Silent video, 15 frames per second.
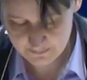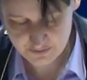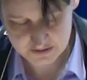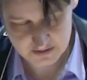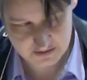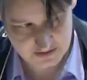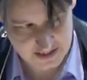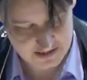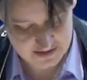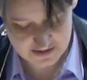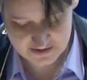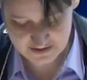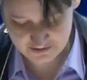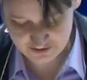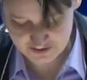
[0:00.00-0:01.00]
but a
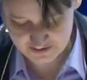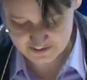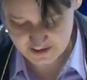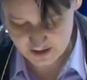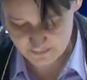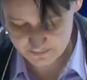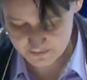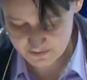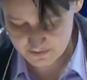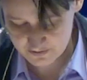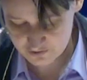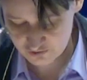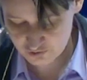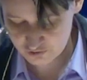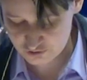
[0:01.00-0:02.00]
necessary step
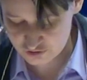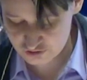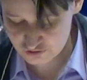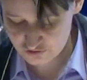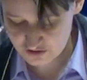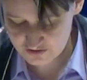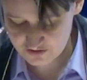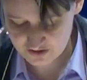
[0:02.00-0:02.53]
to ensure